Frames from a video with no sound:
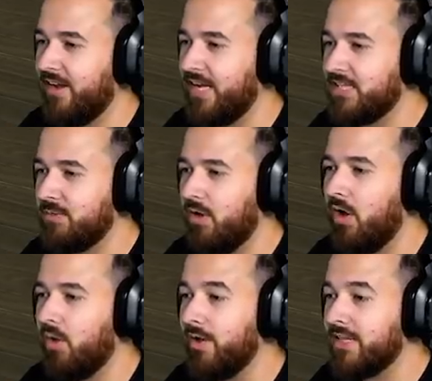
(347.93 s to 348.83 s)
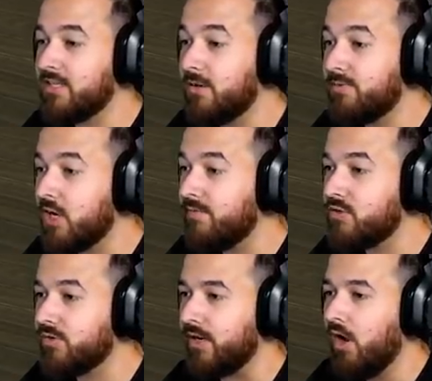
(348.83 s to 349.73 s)
Us to be. Oh wait, there's an
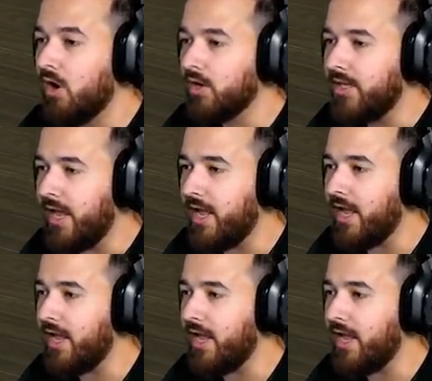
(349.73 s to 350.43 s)
observatory. Oh yeah.